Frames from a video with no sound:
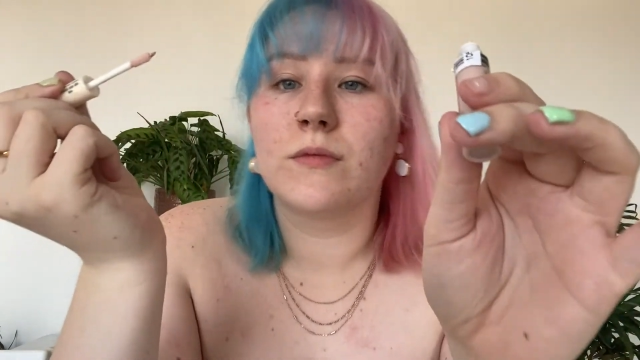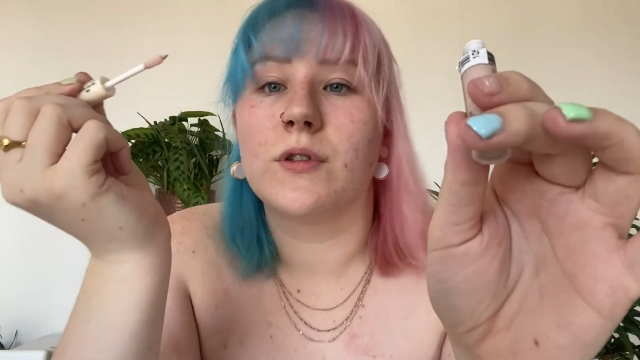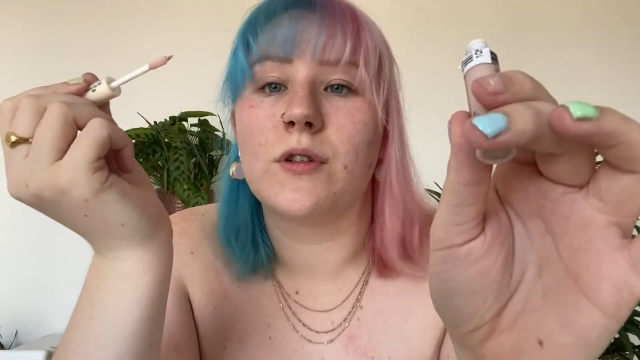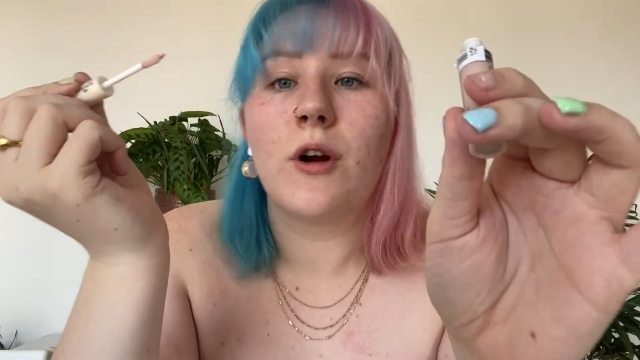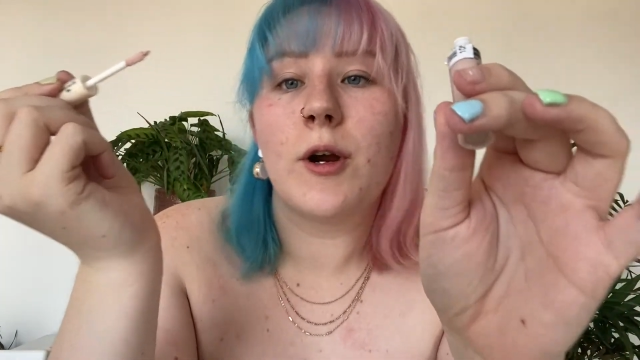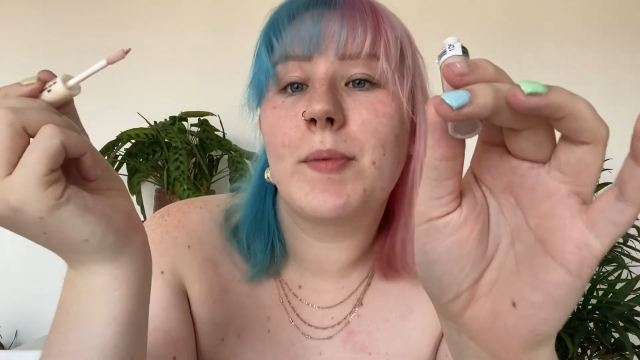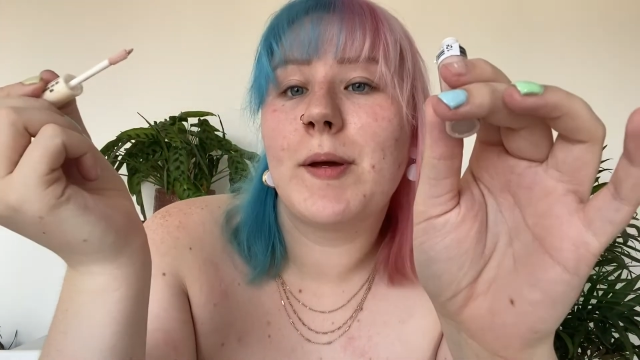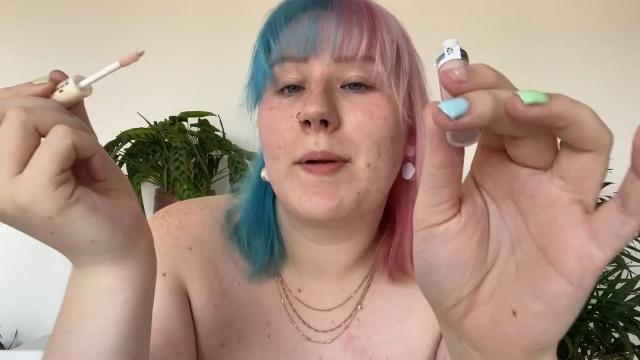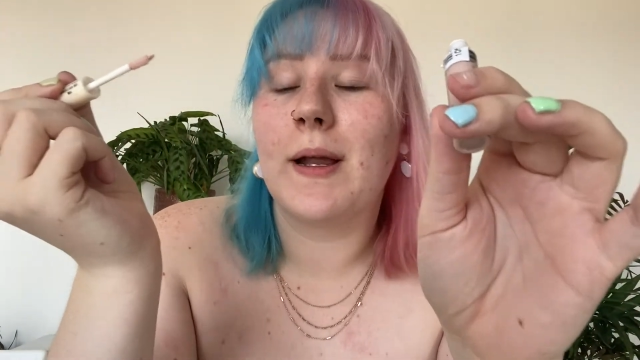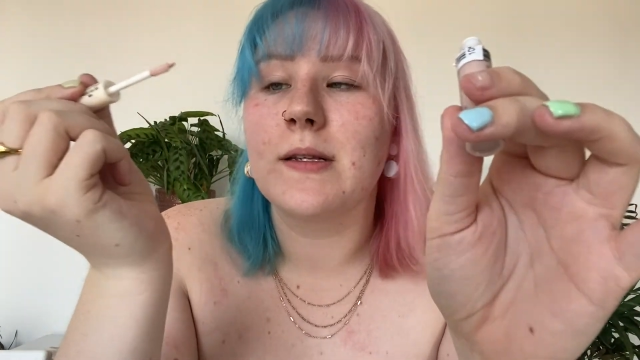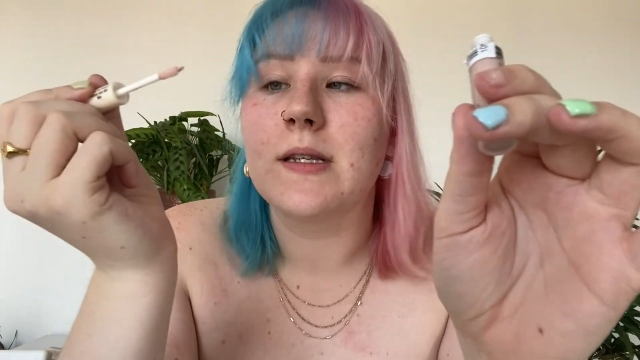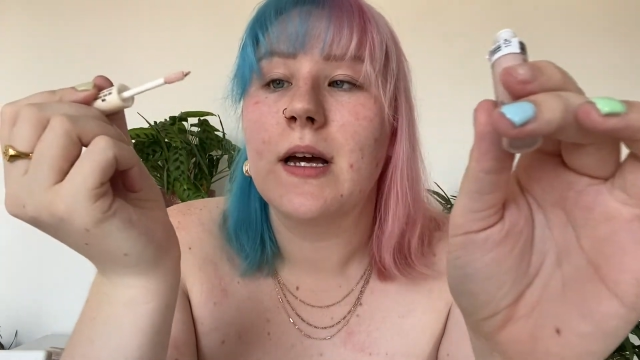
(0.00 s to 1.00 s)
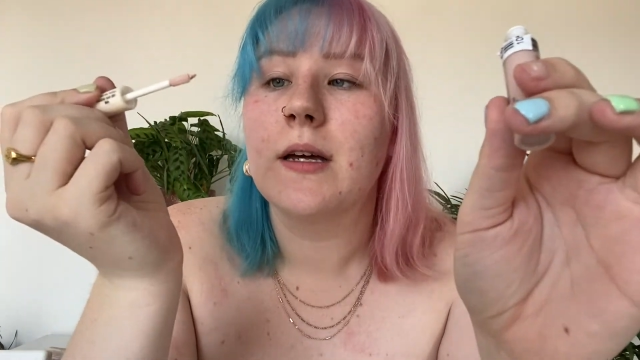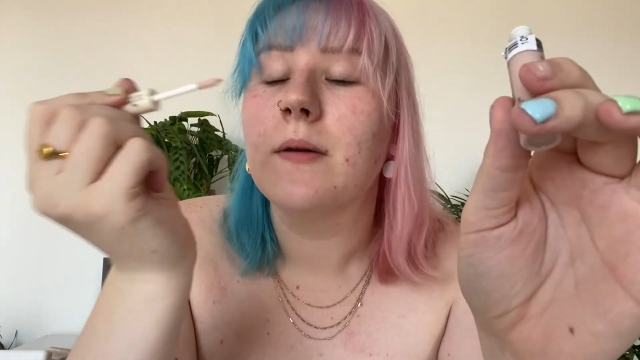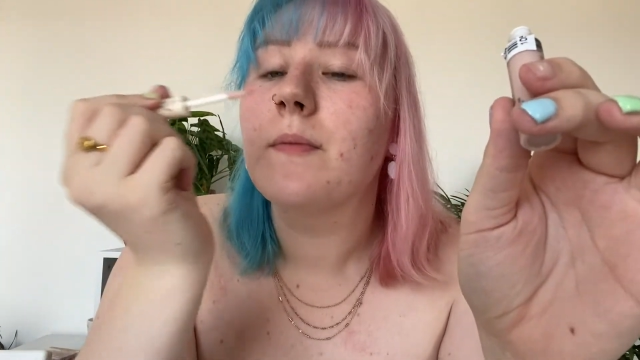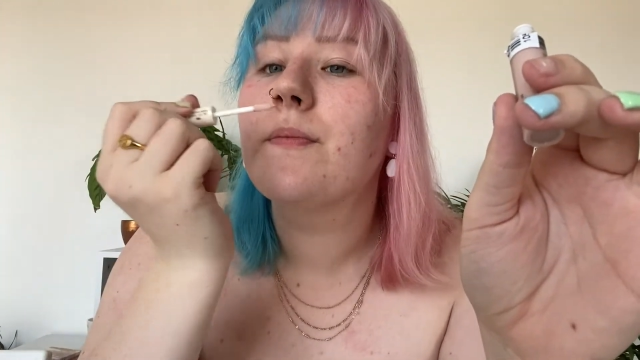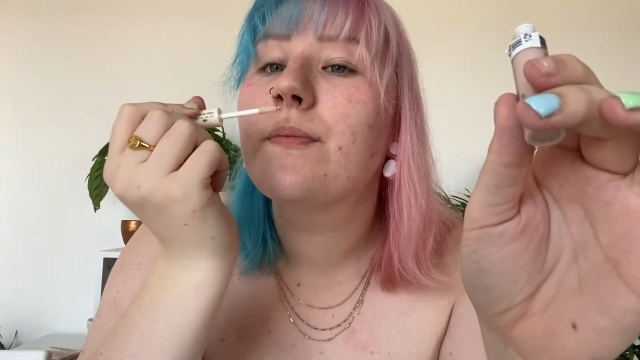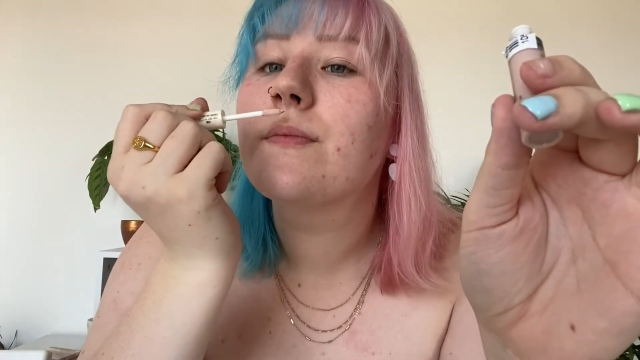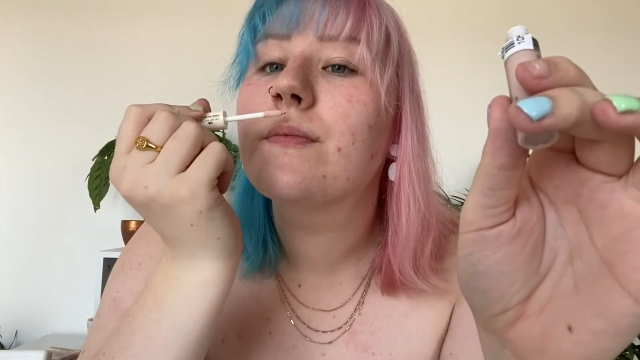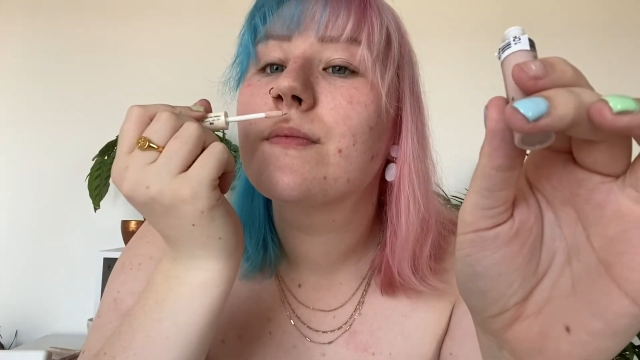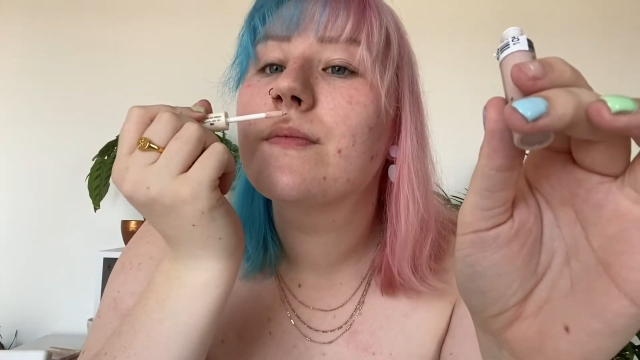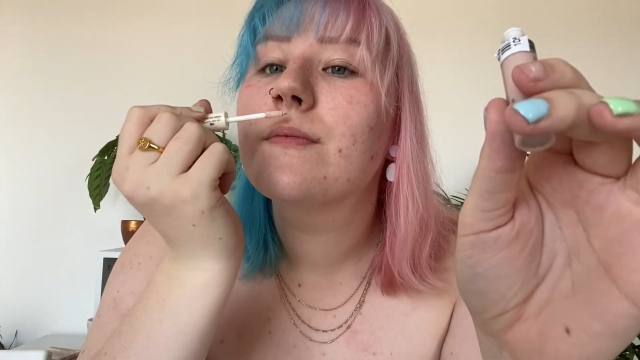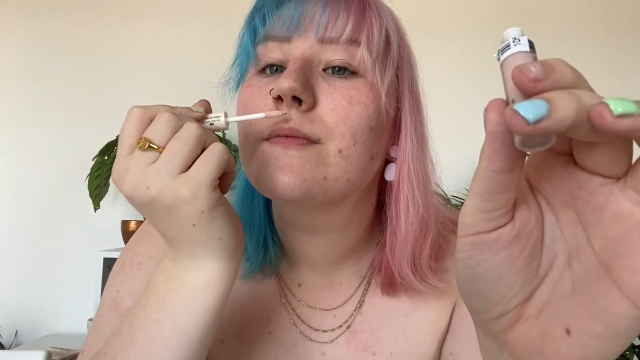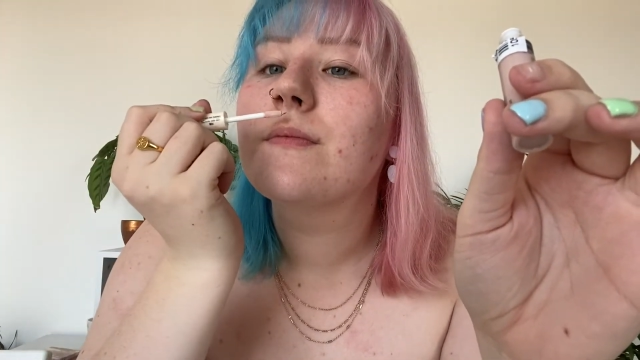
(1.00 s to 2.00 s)
sorry, people outside.
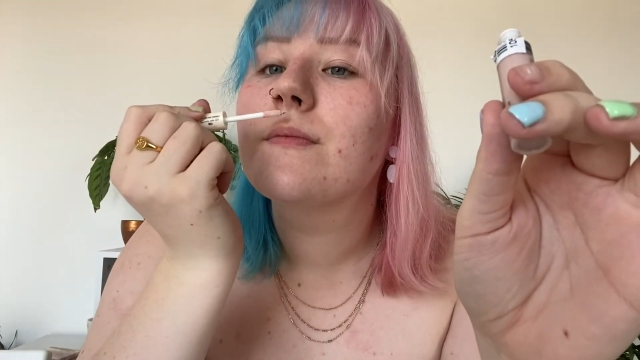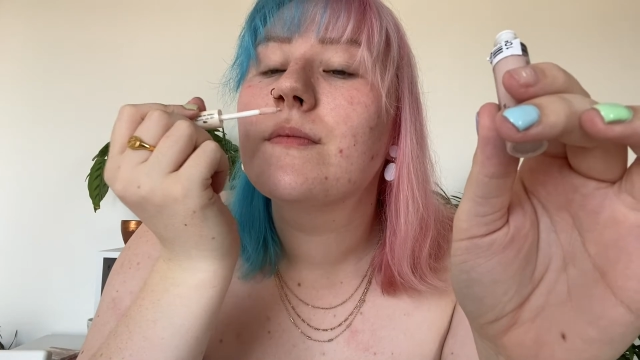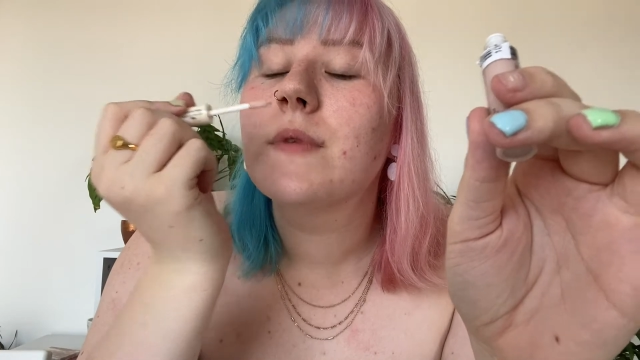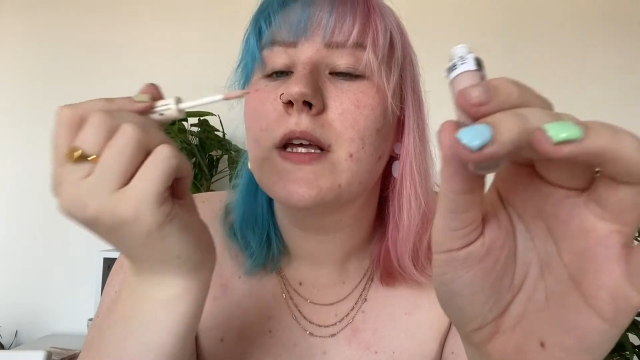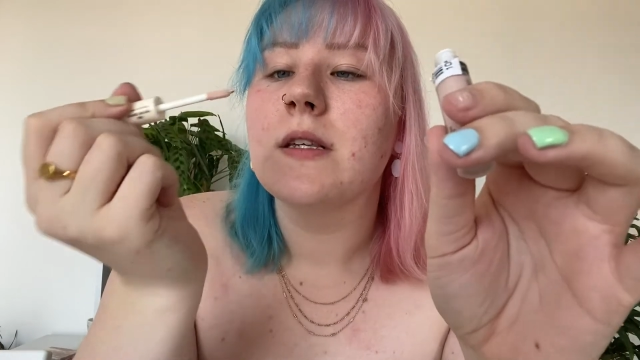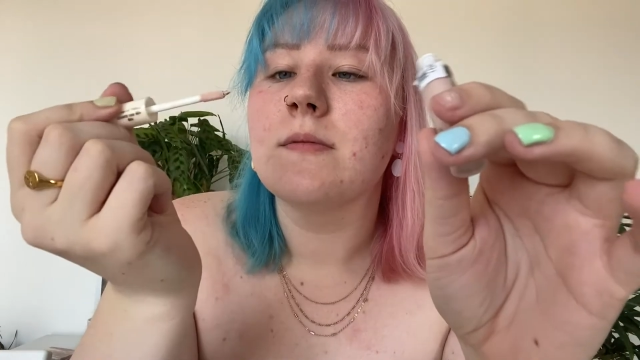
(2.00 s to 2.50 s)
It